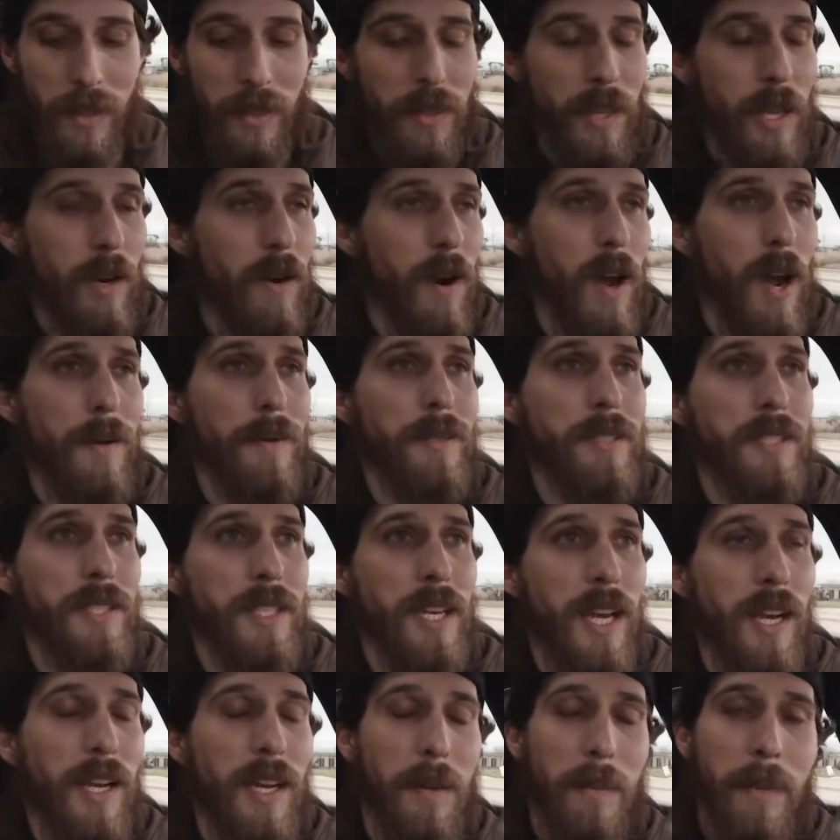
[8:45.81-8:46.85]
they're obviously
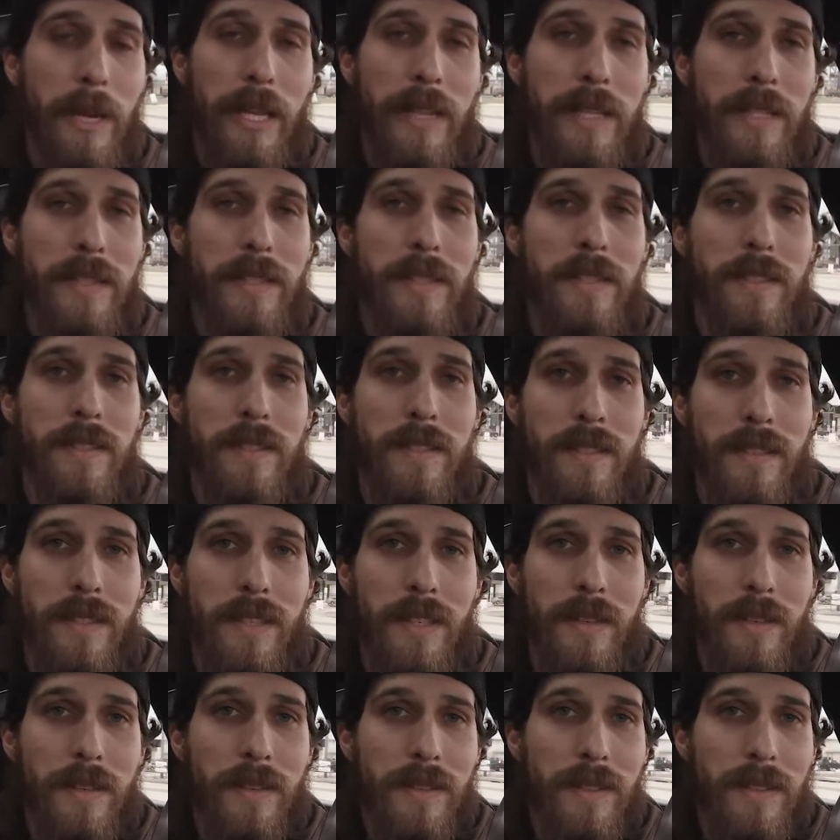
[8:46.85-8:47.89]
not going to make this
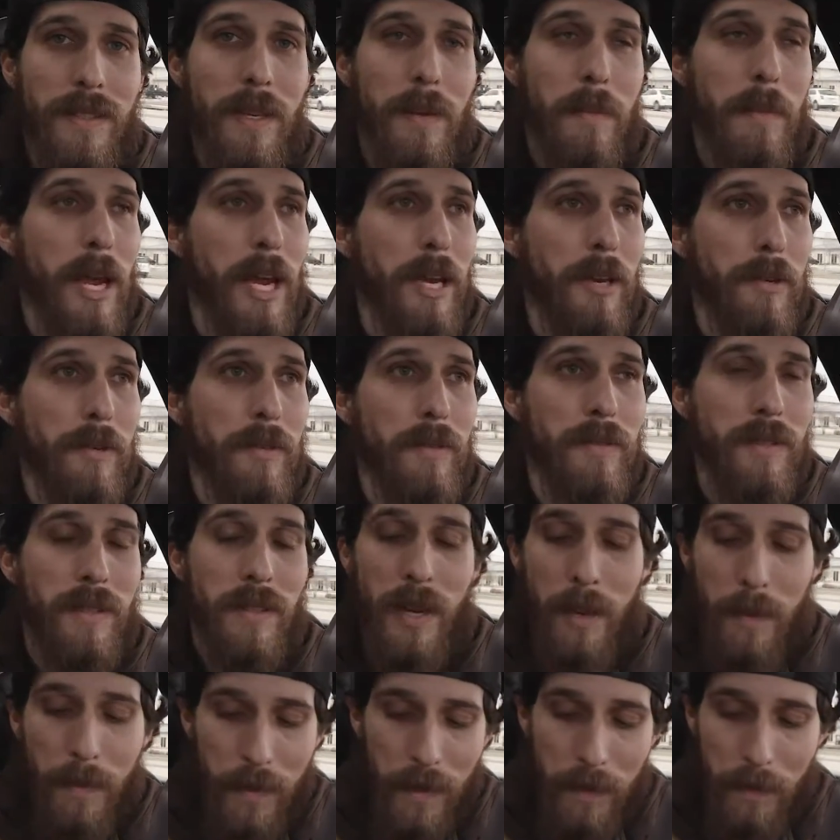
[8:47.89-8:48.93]
in the manual. They're
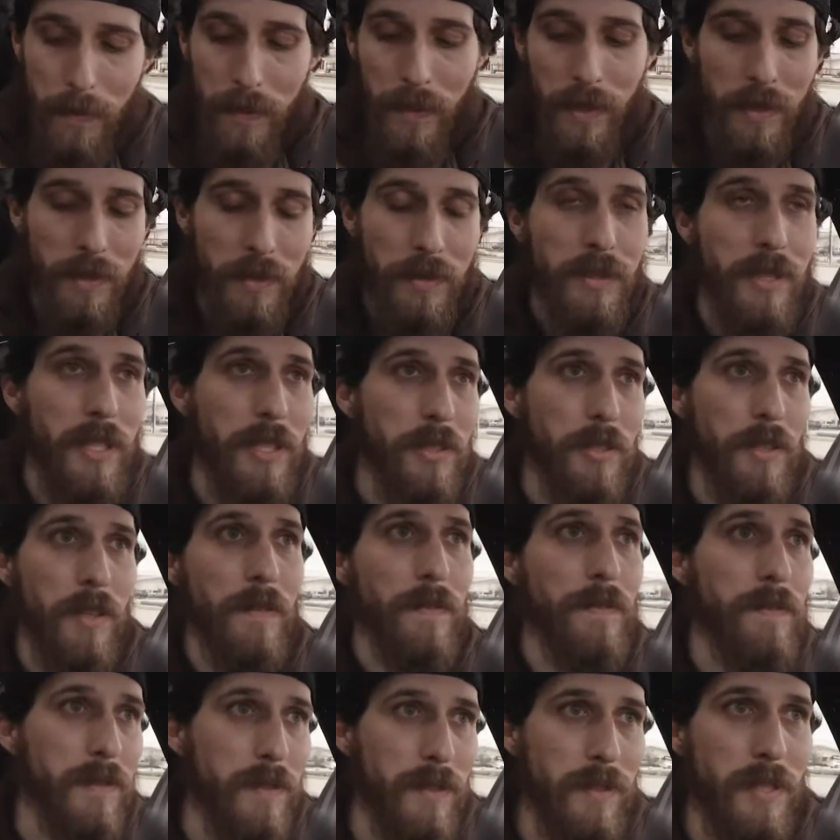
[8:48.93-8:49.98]
not going to put a little stick
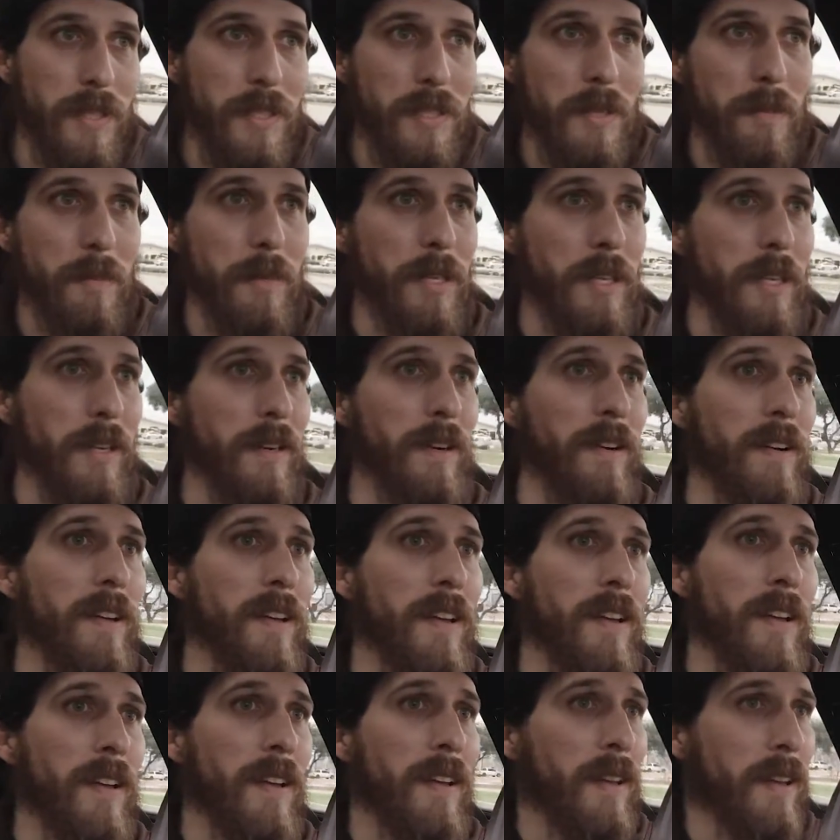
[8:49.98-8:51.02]
shift system in here,
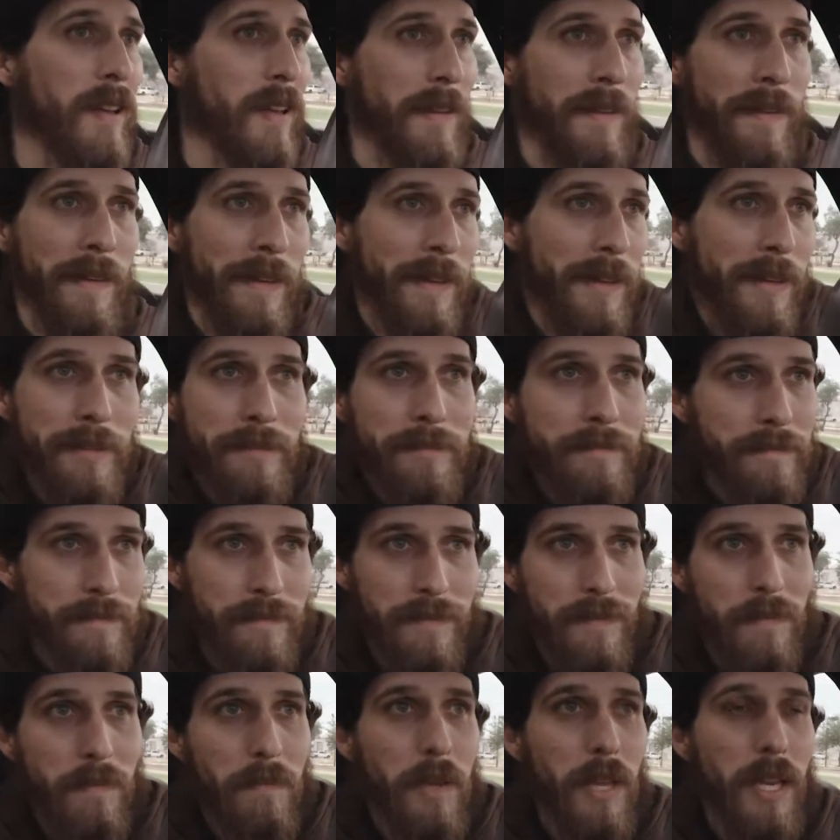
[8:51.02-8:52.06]

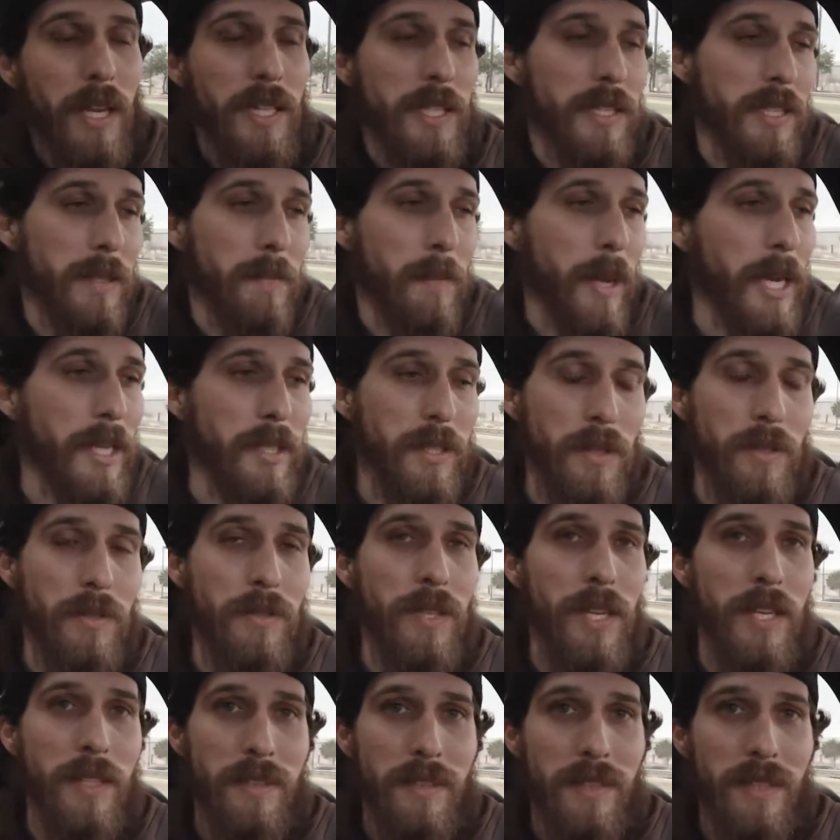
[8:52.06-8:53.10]
because it makes no
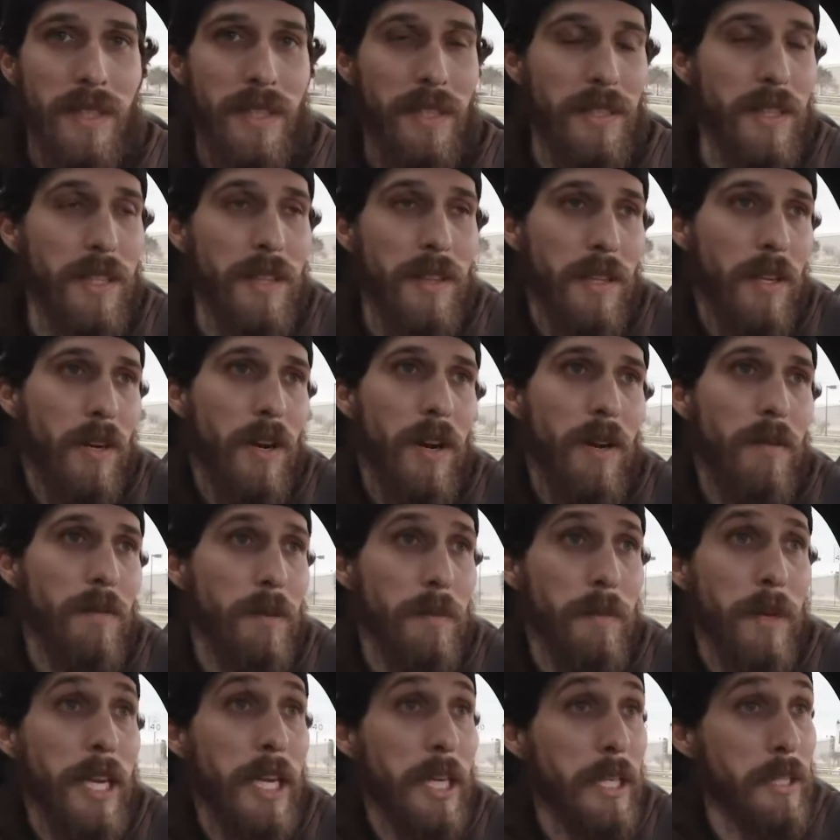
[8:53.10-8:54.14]
sense. Then the car
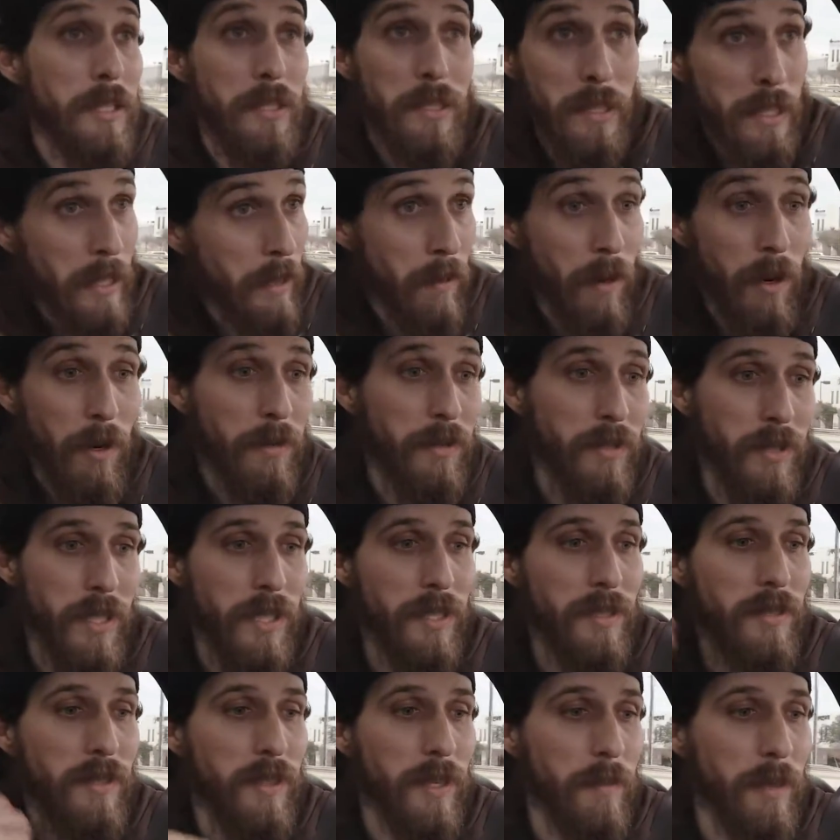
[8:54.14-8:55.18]
would make zero
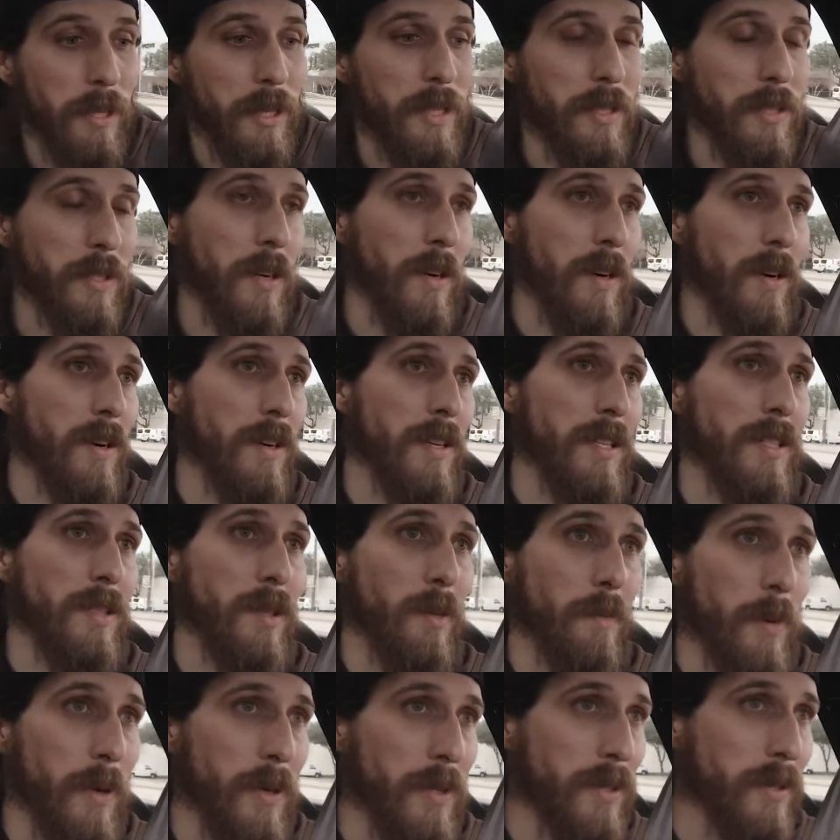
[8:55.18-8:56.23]
sense. I mean, this car is
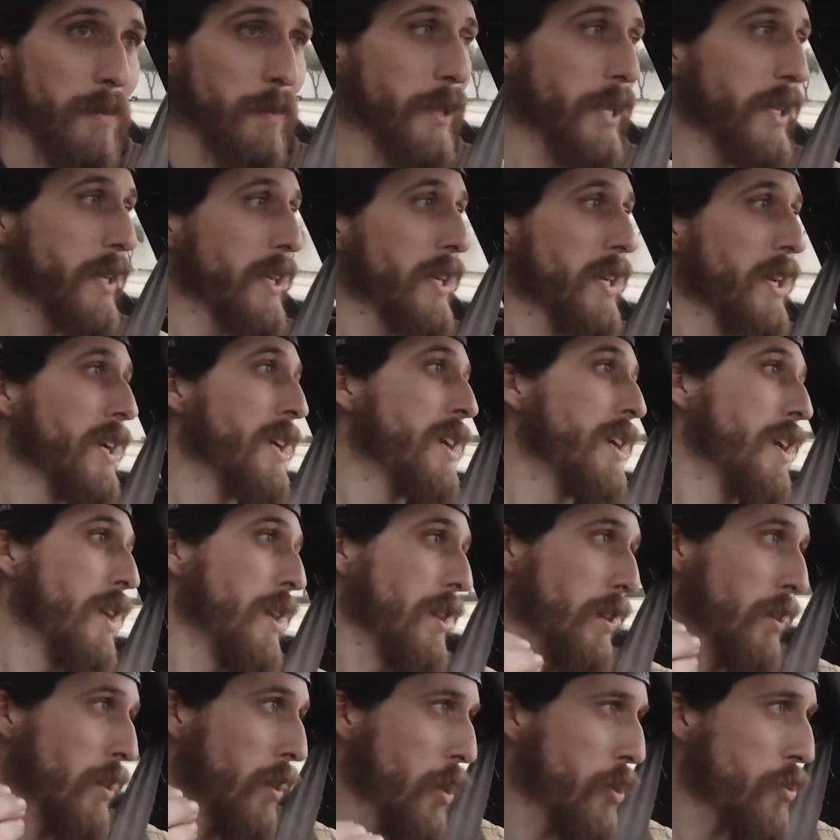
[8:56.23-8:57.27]
supposed to be
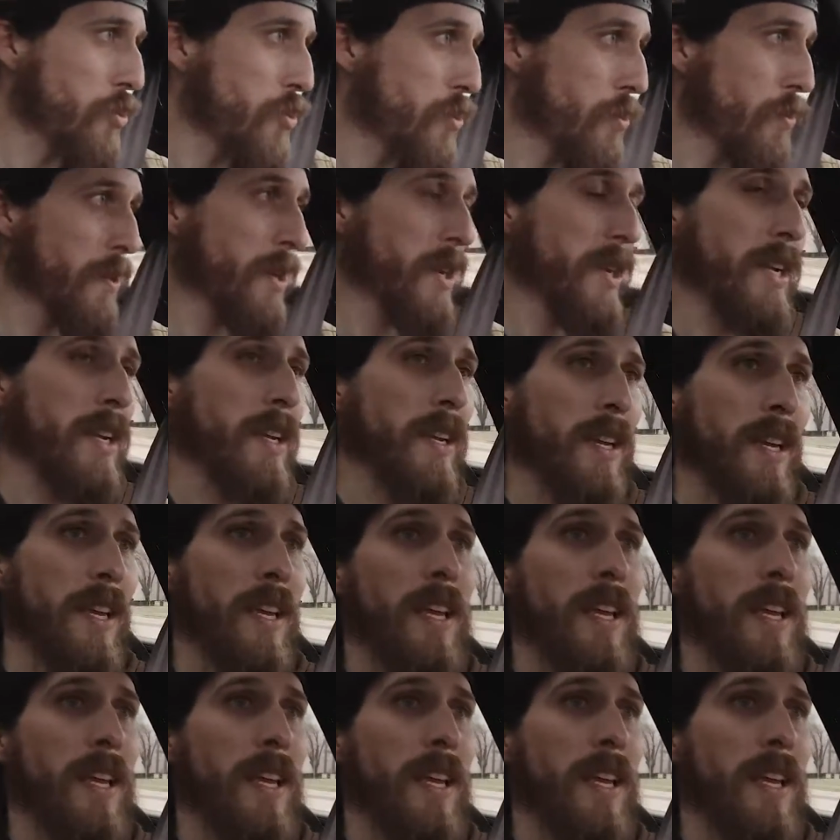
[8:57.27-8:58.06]
luxury,